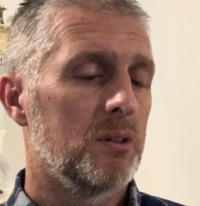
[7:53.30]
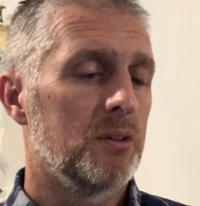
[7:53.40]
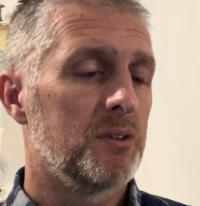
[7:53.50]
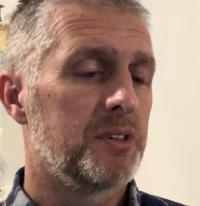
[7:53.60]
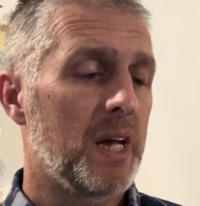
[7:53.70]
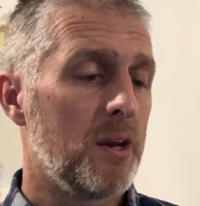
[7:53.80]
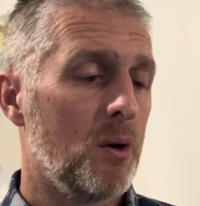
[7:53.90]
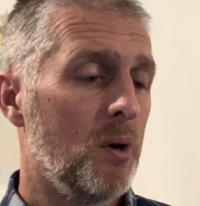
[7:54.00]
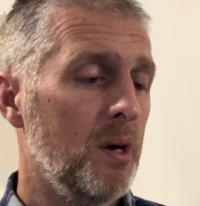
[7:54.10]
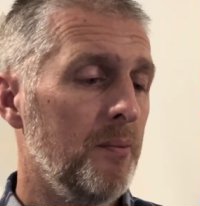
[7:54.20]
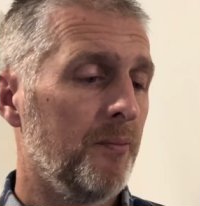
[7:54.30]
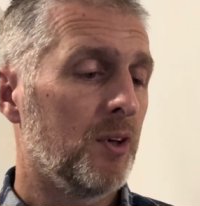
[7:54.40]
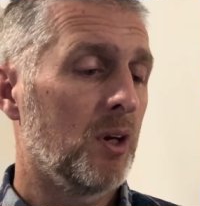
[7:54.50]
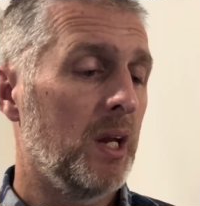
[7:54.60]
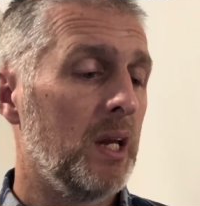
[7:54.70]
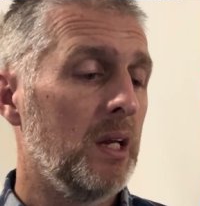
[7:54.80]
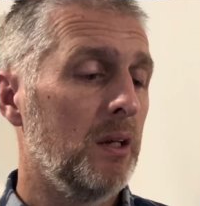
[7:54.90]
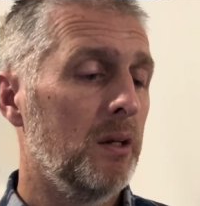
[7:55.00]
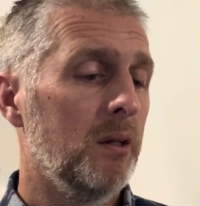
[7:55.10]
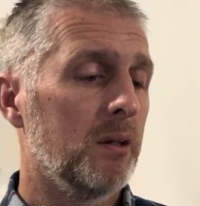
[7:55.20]
Zanoah,
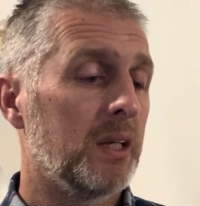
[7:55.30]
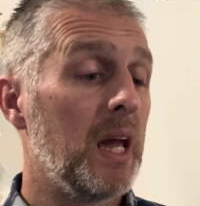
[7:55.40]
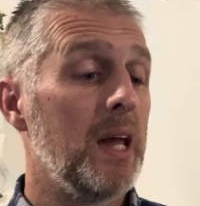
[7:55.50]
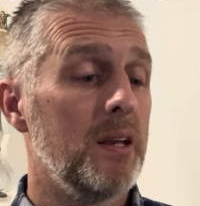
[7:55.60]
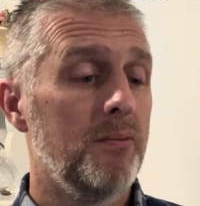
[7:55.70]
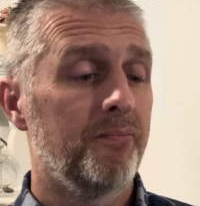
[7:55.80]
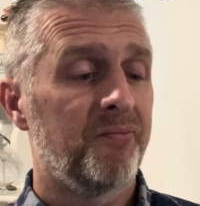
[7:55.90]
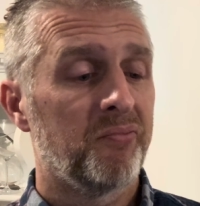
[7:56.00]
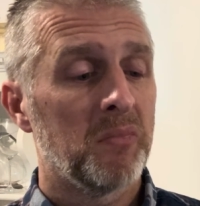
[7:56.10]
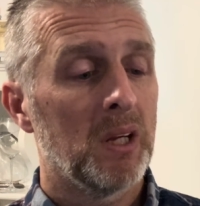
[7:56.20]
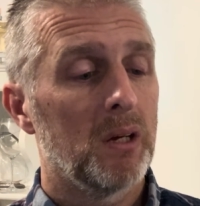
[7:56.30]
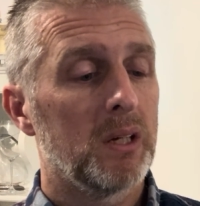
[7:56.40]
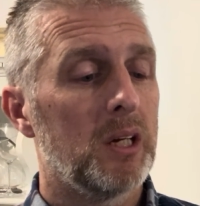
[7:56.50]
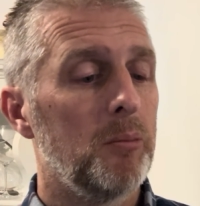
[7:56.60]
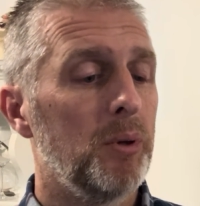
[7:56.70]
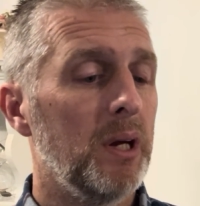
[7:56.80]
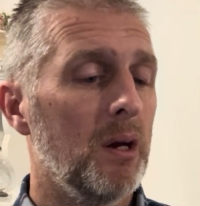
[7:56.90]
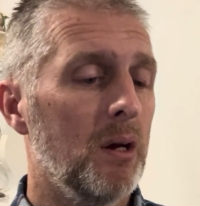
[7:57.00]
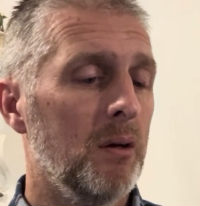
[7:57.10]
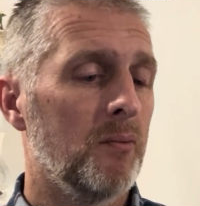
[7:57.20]
Cain,
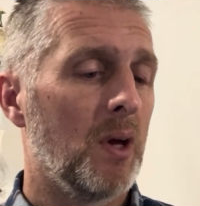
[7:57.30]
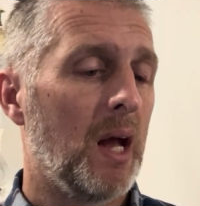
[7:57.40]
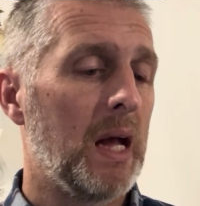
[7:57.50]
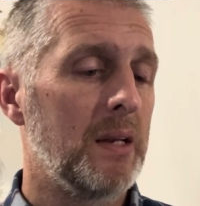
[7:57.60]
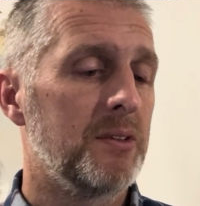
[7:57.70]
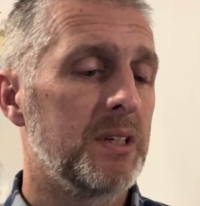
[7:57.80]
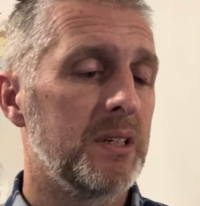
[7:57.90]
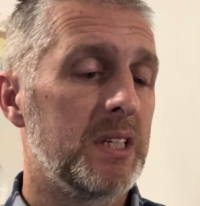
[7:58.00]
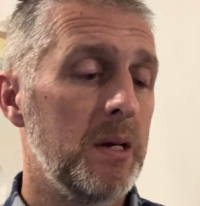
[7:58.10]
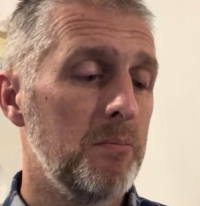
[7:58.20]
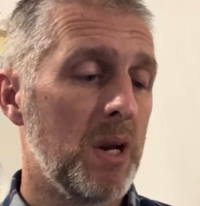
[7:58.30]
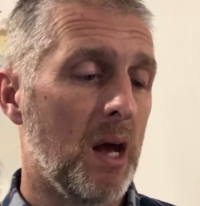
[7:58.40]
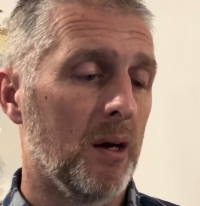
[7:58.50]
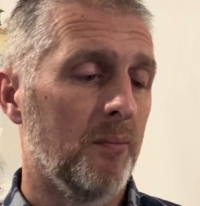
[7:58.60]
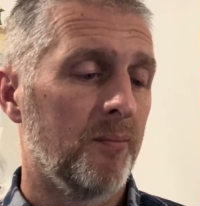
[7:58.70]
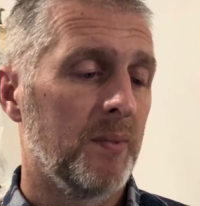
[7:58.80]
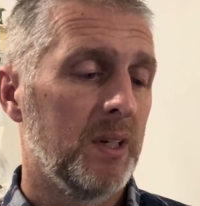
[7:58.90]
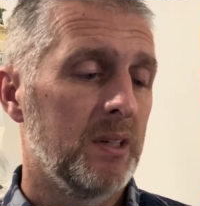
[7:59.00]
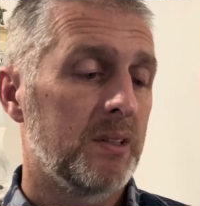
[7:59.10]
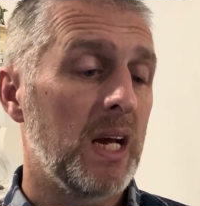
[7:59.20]
Gibeah, and Timnah,
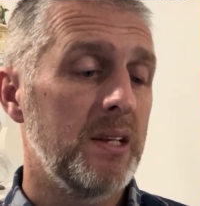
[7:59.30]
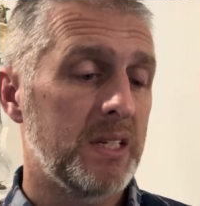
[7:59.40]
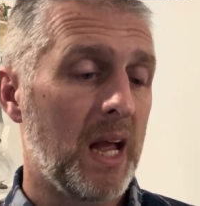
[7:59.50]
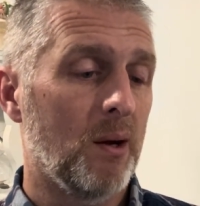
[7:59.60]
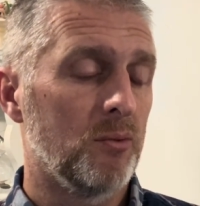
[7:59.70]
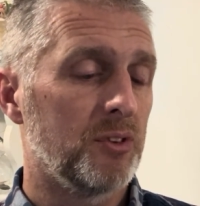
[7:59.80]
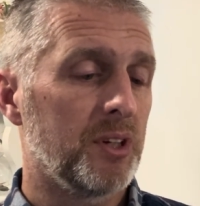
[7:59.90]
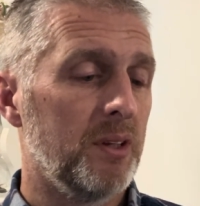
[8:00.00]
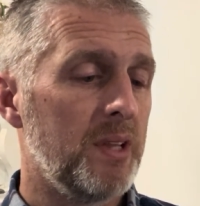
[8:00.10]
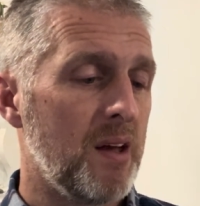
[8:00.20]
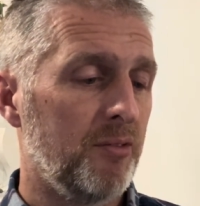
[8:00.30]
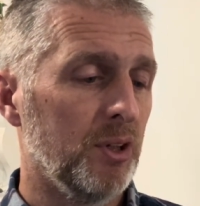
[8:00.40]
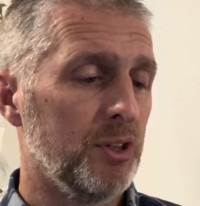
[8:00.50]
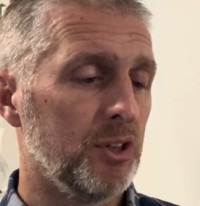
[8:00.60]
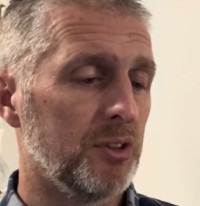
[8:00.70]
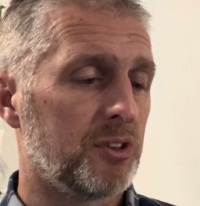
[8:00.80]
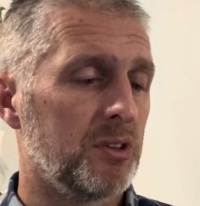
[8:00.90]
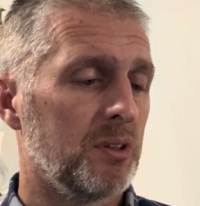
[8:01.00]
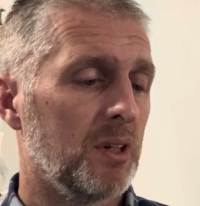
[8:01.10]
10 towns and their villages.